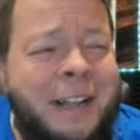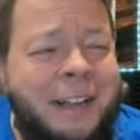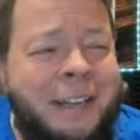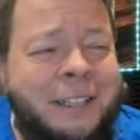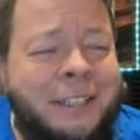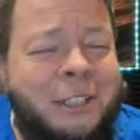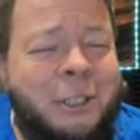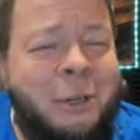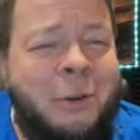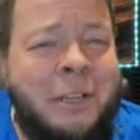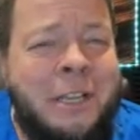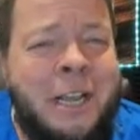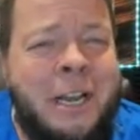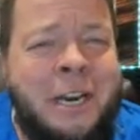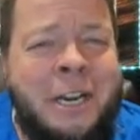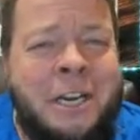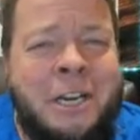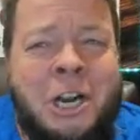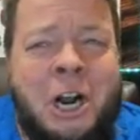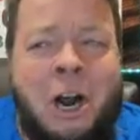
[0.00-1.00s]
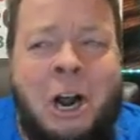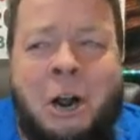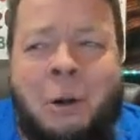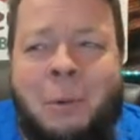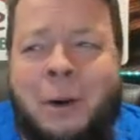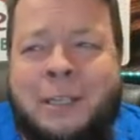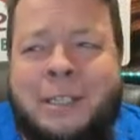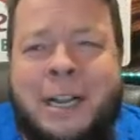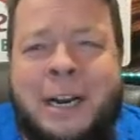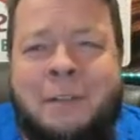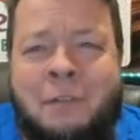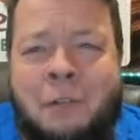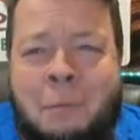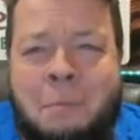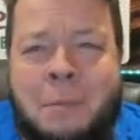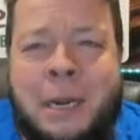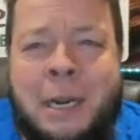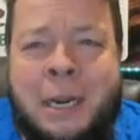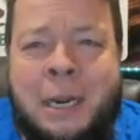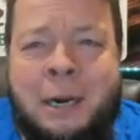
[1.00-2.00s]
uh, so yin and yang, what does that
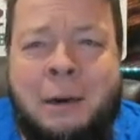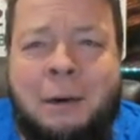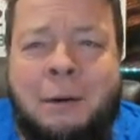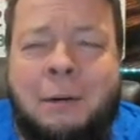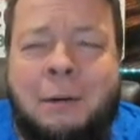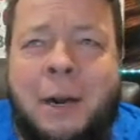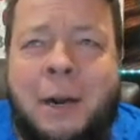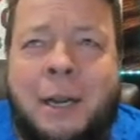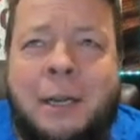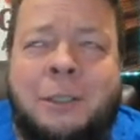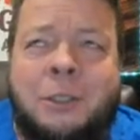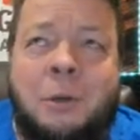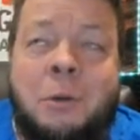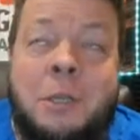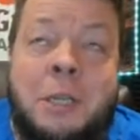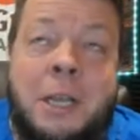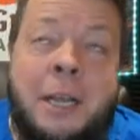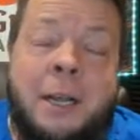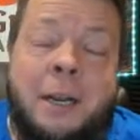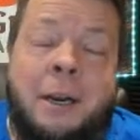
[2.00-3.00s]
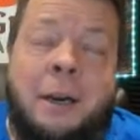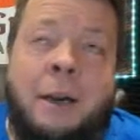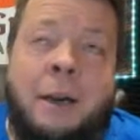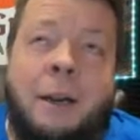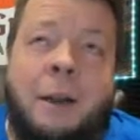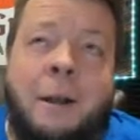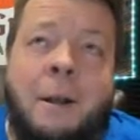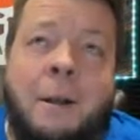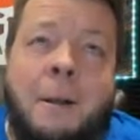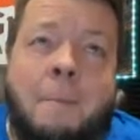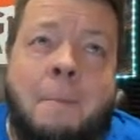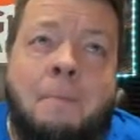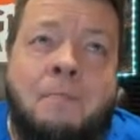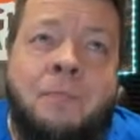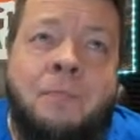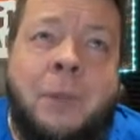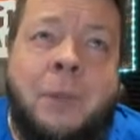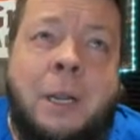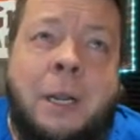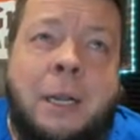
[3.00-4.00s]
even mean, right? So yin
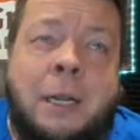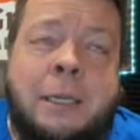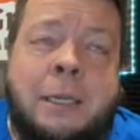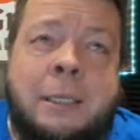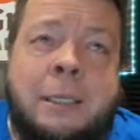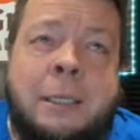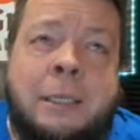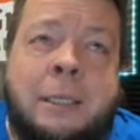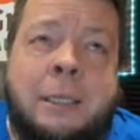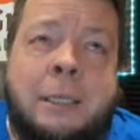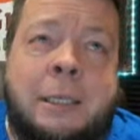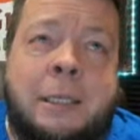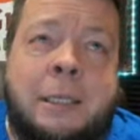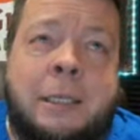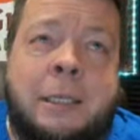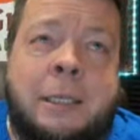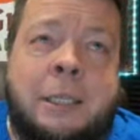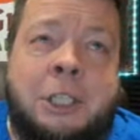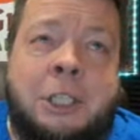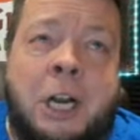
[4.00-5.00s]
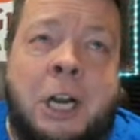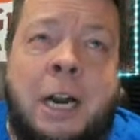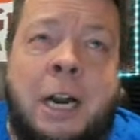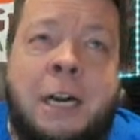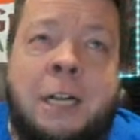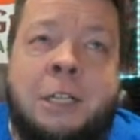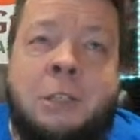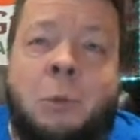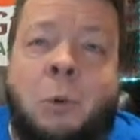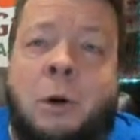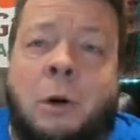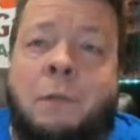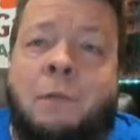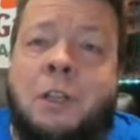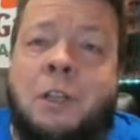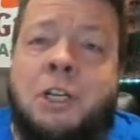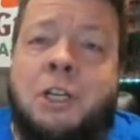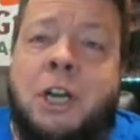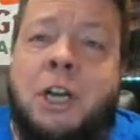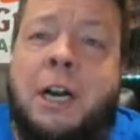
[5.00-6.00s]
is the Chinese word for
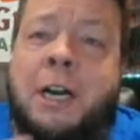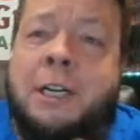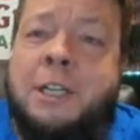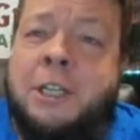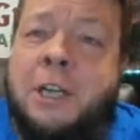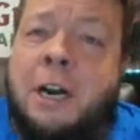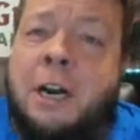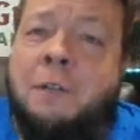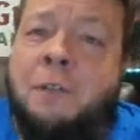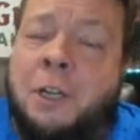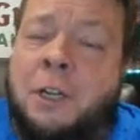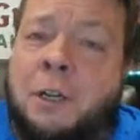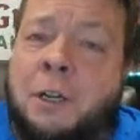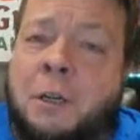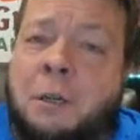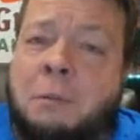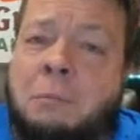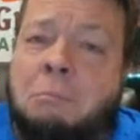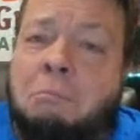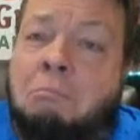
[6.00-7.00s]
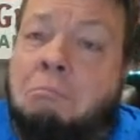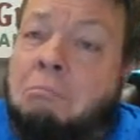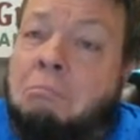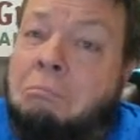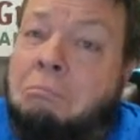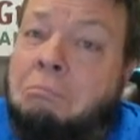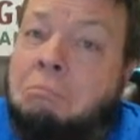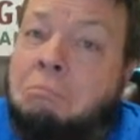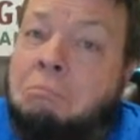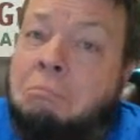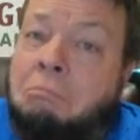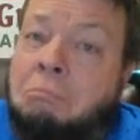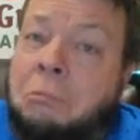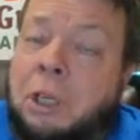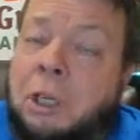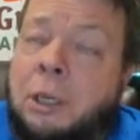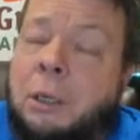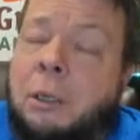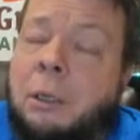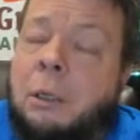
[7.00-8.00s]
the shady side of a hill,
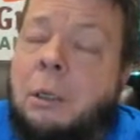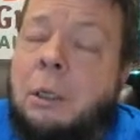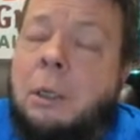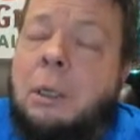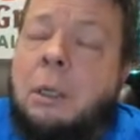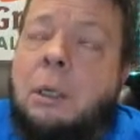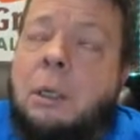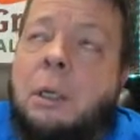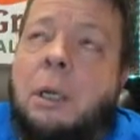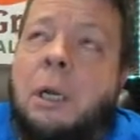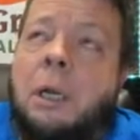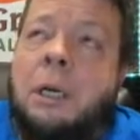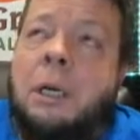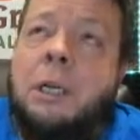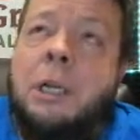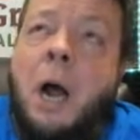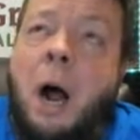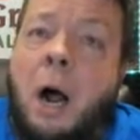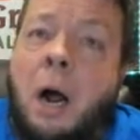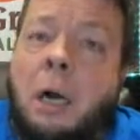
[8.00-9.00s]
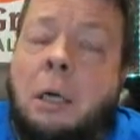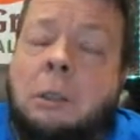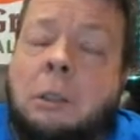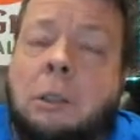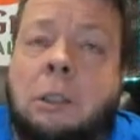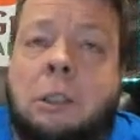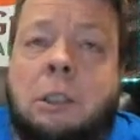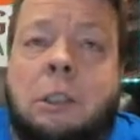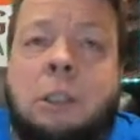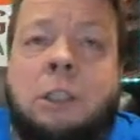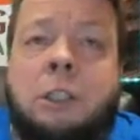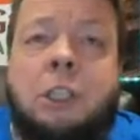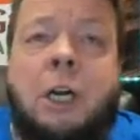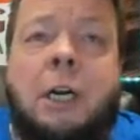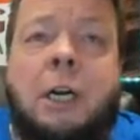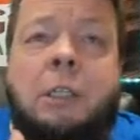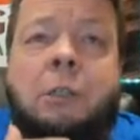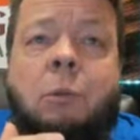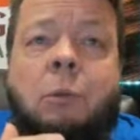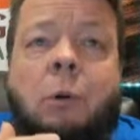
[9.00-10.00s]
okay? And yang is the
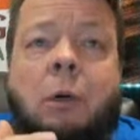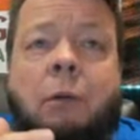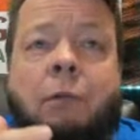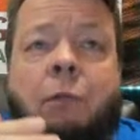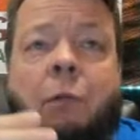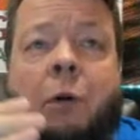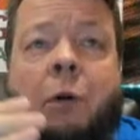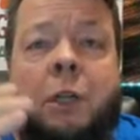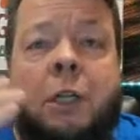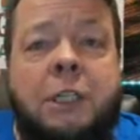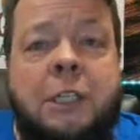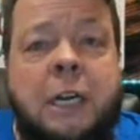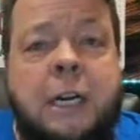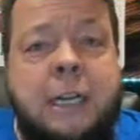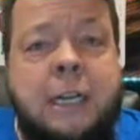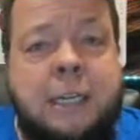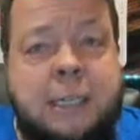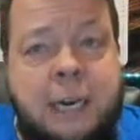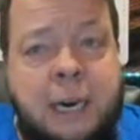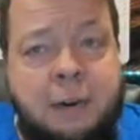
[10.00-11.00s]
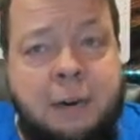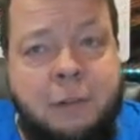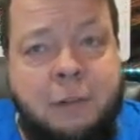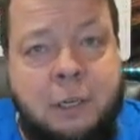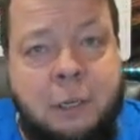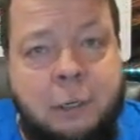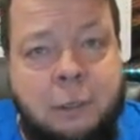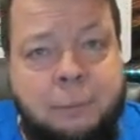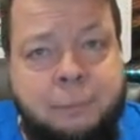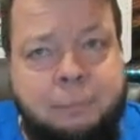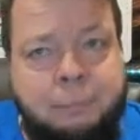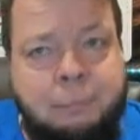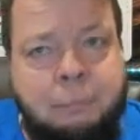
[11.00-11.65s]
Chinese word for the sunny side of a hill,